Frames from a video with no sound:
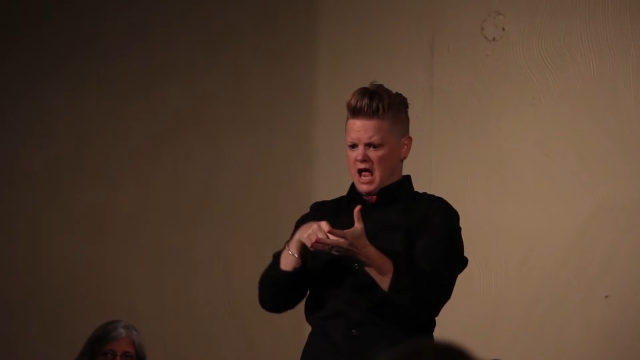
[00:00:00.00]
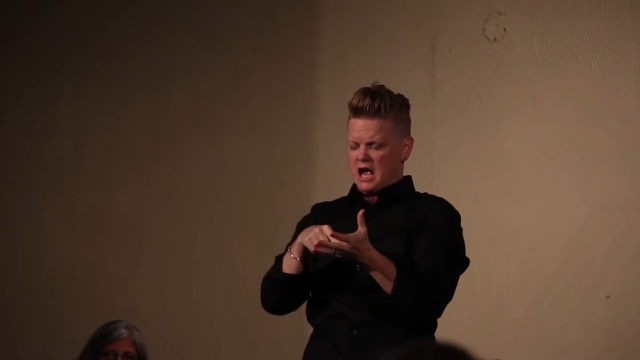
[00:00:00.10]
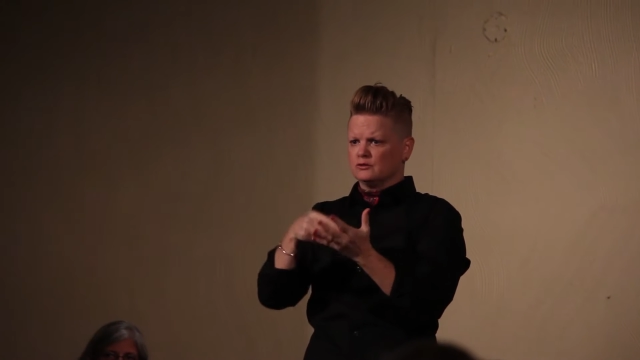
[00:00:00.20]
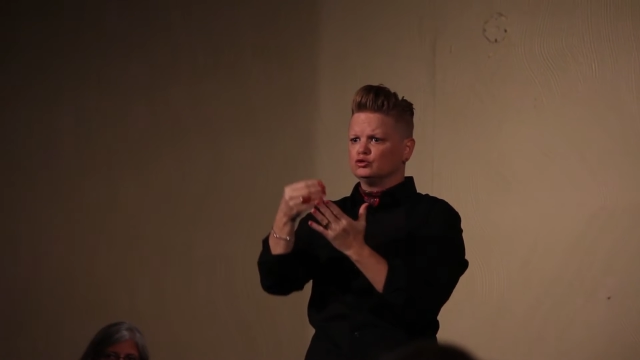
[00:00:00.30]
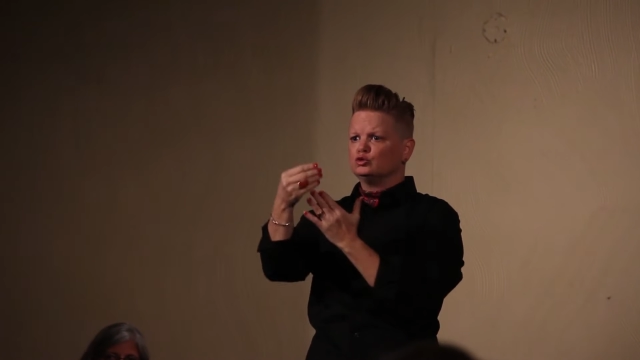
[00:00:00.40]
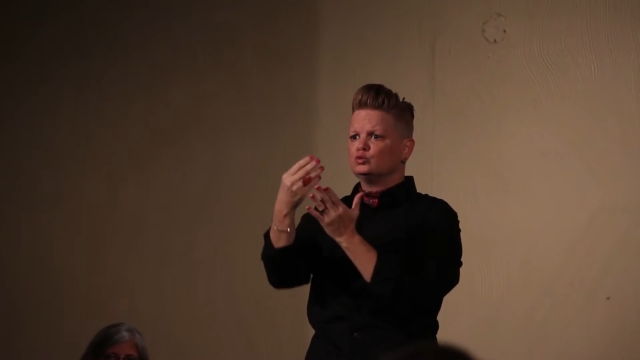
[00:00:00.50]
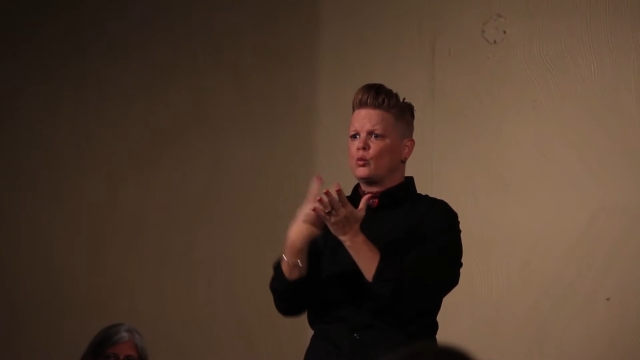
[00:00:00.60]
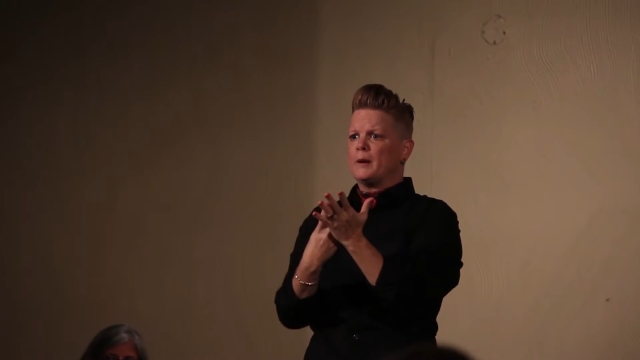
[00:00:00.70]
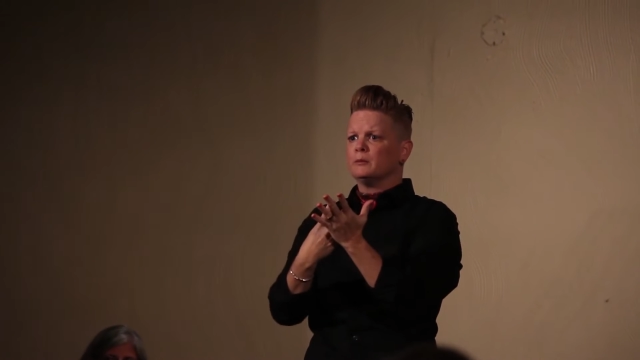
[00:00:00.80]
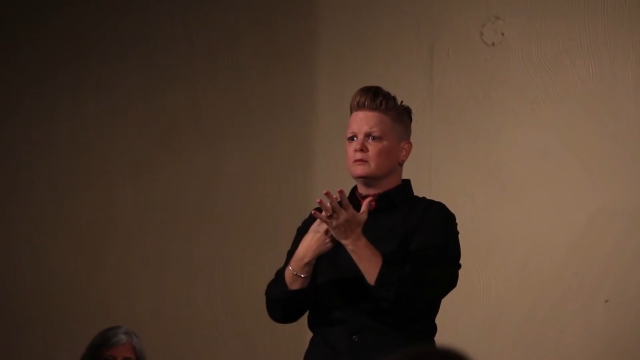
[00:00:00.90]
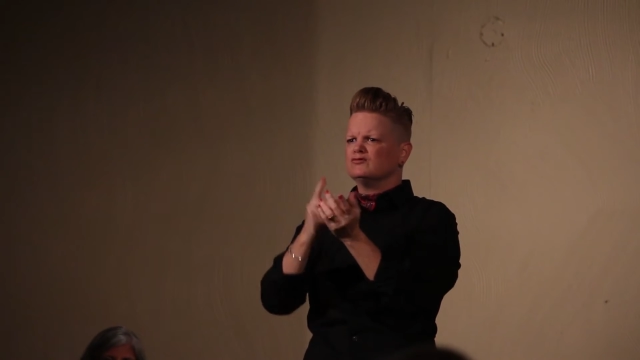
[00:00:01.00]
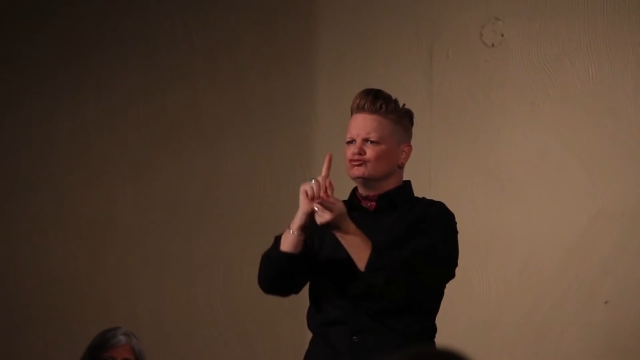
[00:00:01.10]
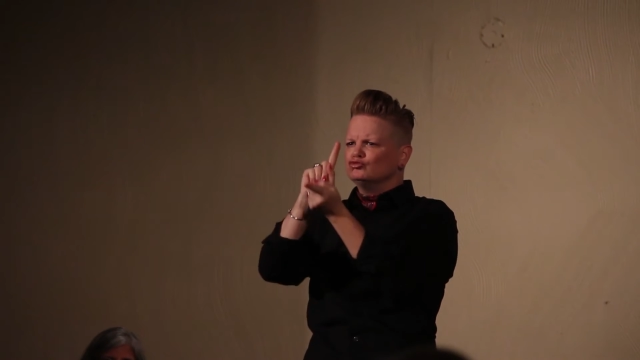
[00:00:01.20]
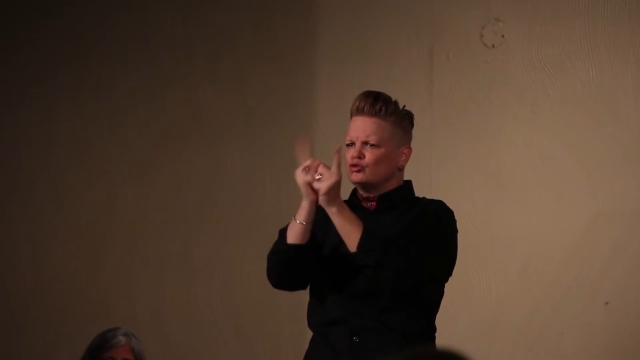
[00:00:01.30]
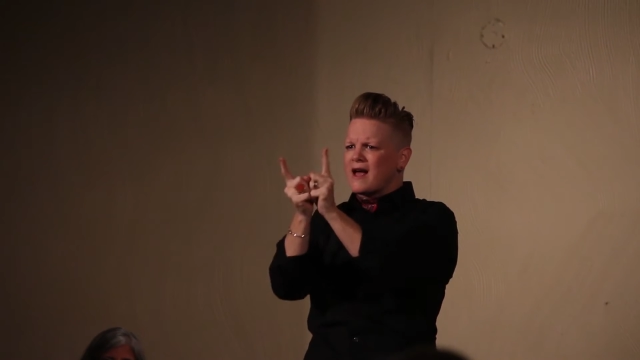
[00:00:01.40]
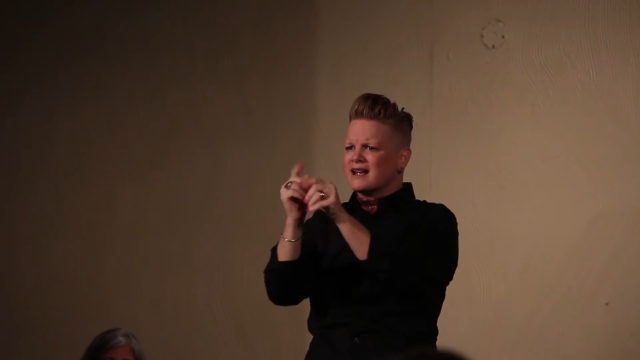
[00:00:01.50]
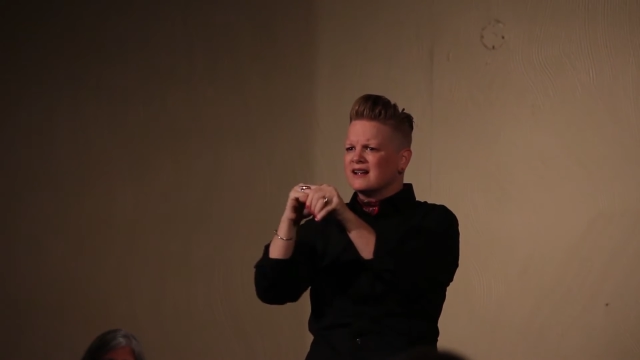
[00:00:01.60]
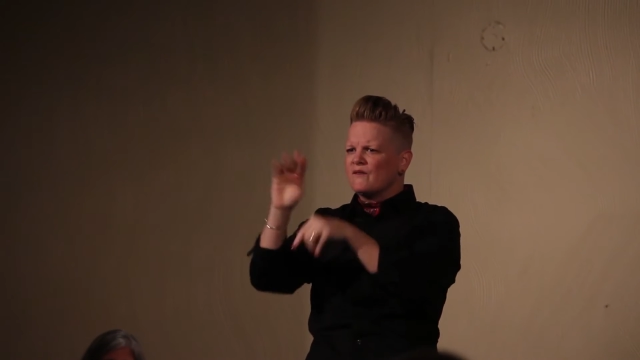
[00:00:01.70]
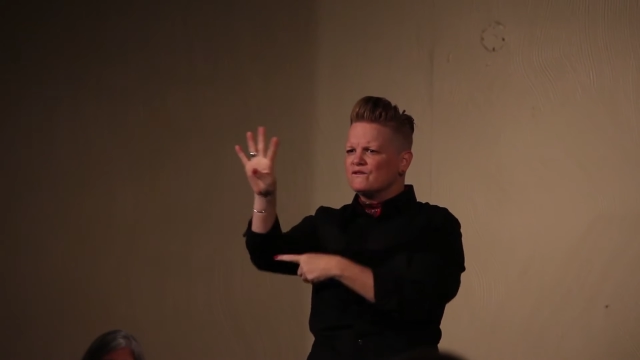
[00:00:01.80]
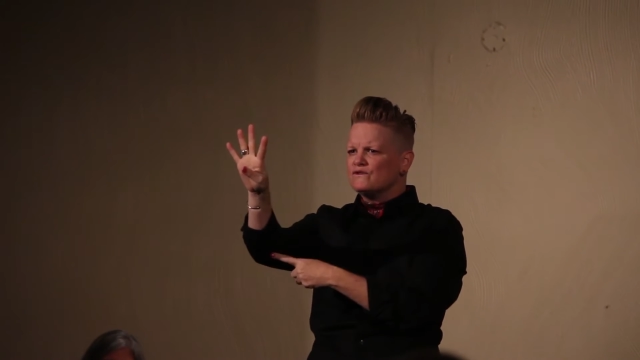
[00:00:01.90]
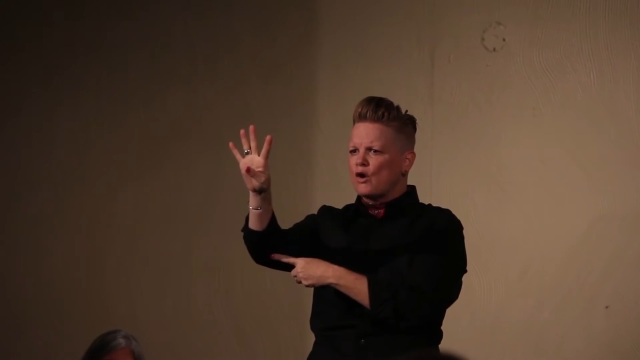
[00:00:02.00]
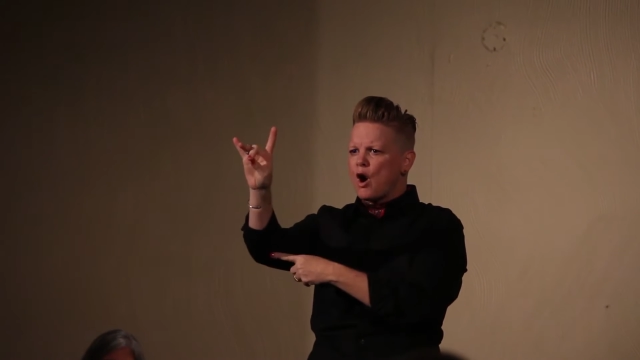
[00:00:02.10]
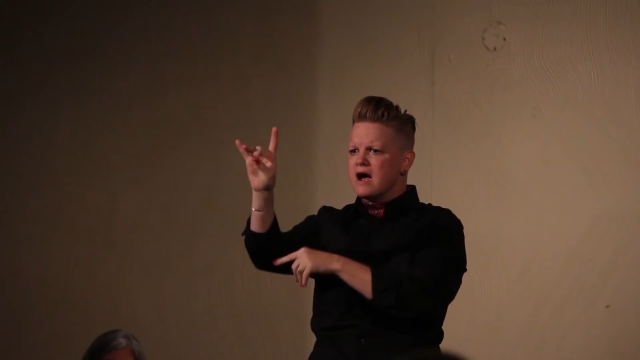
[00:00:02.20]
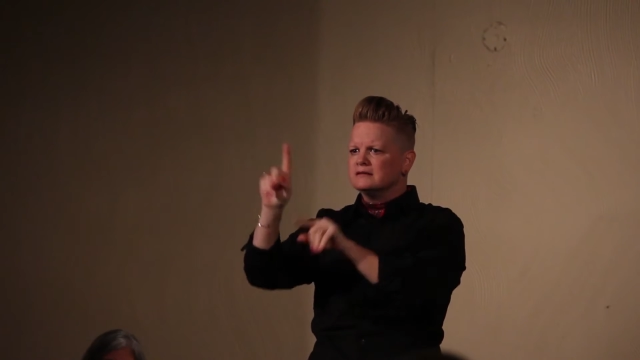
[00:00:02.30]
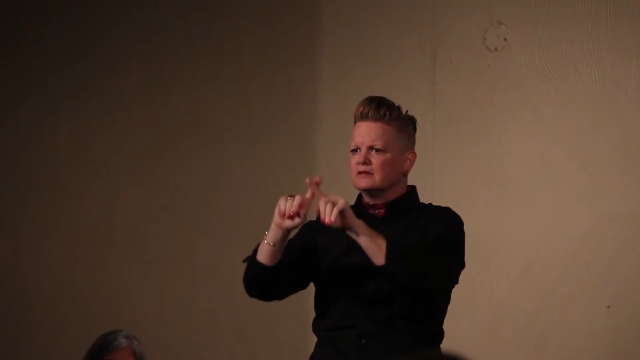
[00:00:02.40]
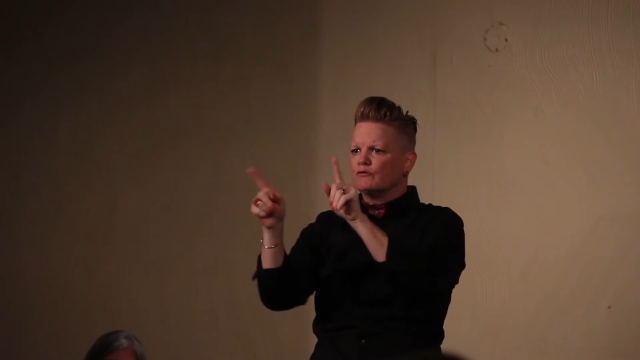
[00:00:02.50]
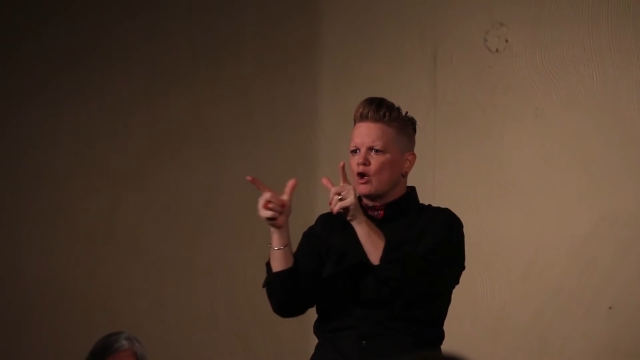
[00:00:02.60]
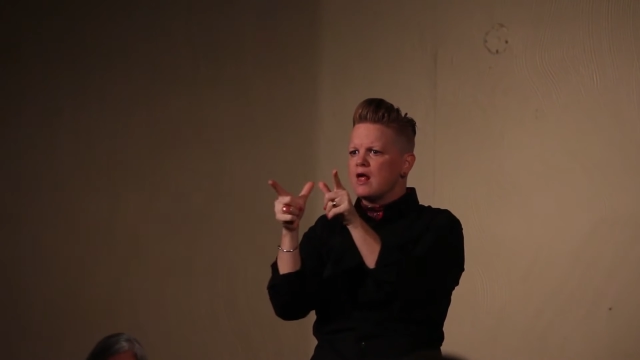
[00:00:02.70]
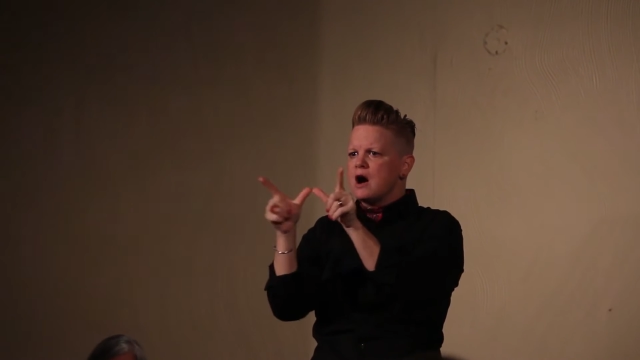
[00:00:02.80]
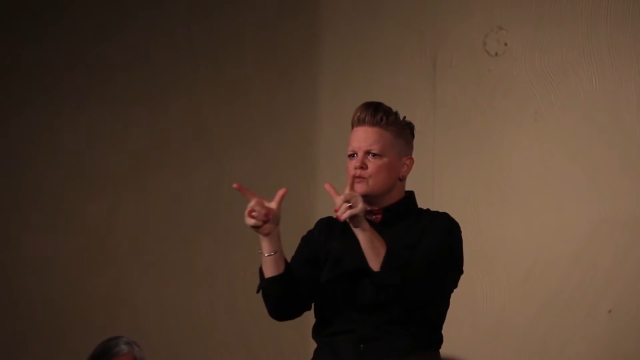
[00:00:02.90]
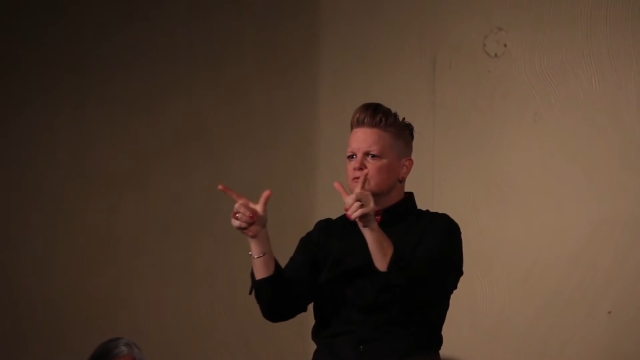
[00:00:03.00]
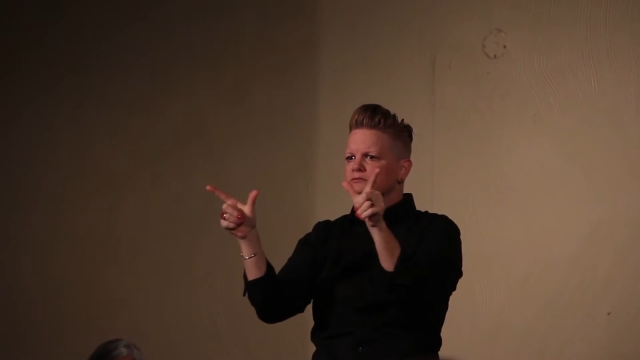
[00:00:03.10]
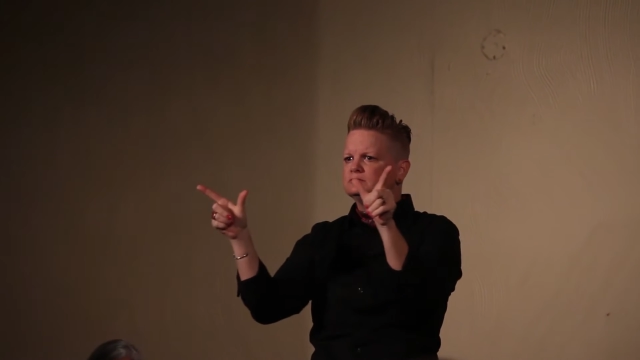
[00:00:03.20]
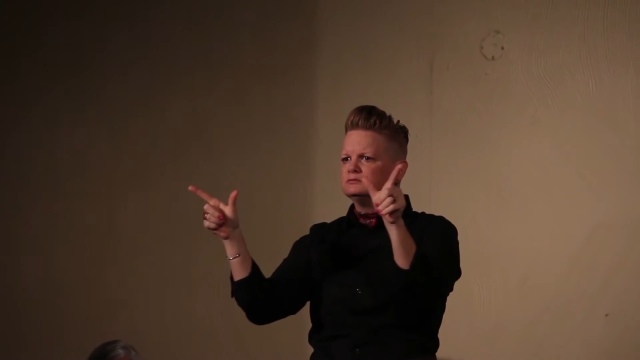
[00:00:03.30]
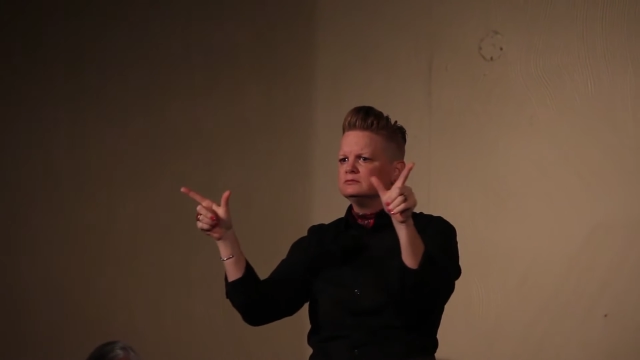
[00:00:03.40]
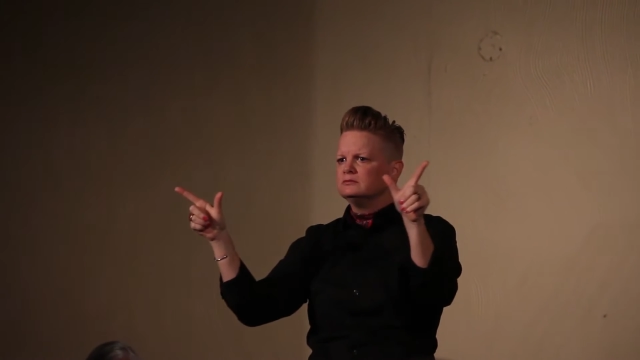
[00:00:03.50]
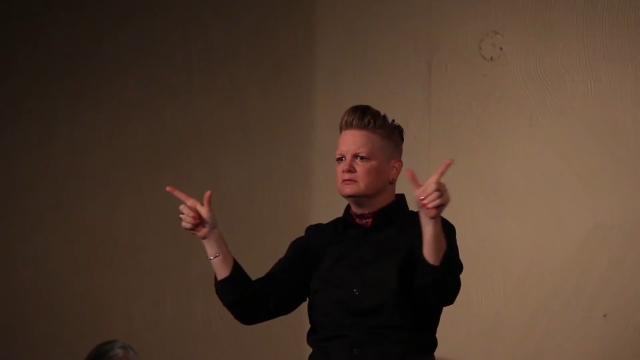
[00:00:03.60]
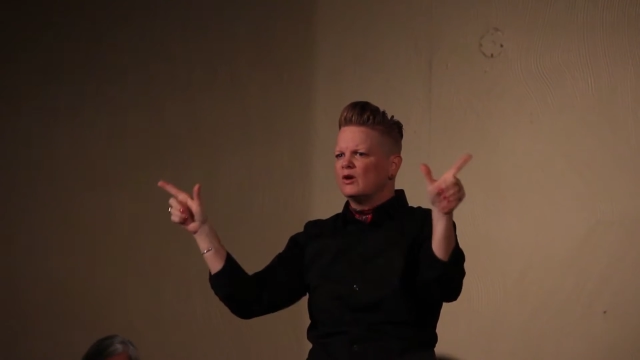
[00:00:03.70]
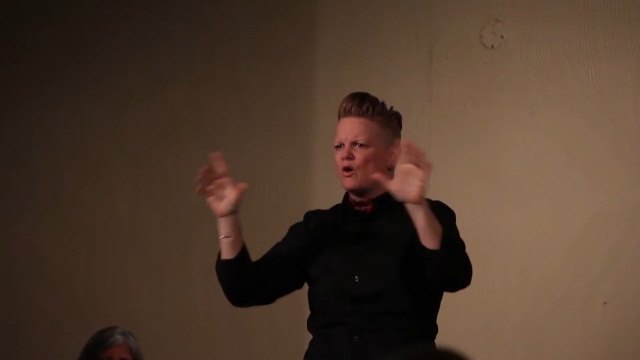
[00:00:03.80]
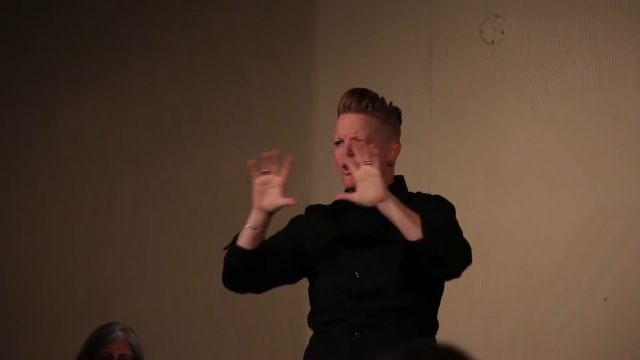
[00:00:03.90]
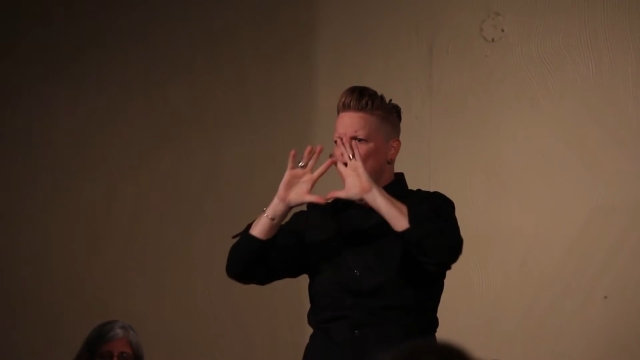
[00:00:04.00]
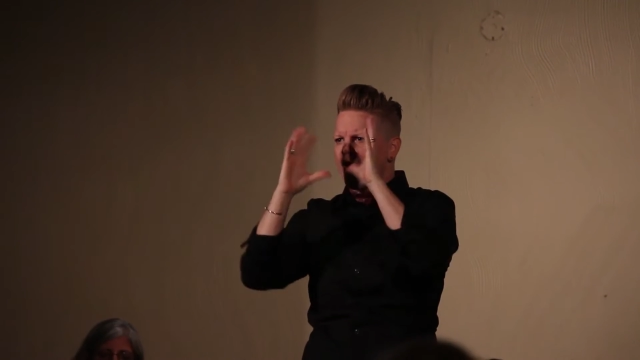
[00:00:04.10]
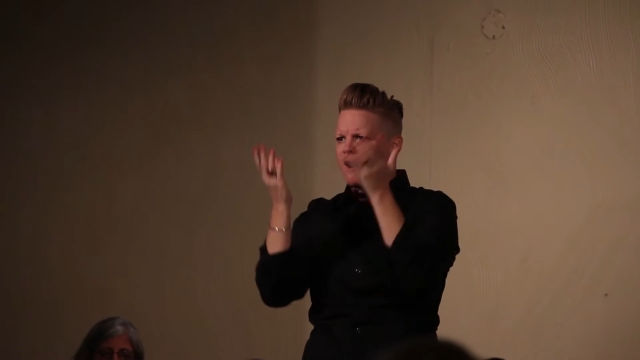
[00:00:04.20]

script has changed. It's been in 48 languages,